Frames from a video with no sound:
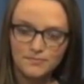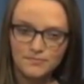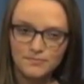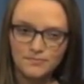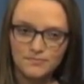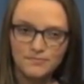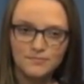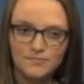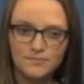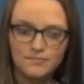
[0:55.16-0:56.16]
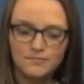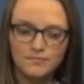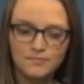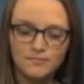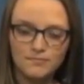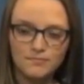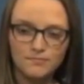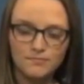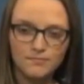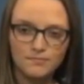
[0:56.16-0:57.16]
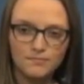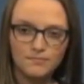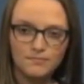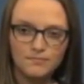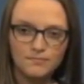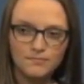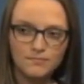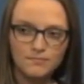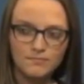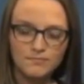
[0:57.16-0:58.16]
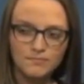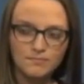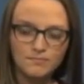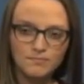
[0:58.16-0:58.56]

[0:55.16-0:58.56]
(not speaking)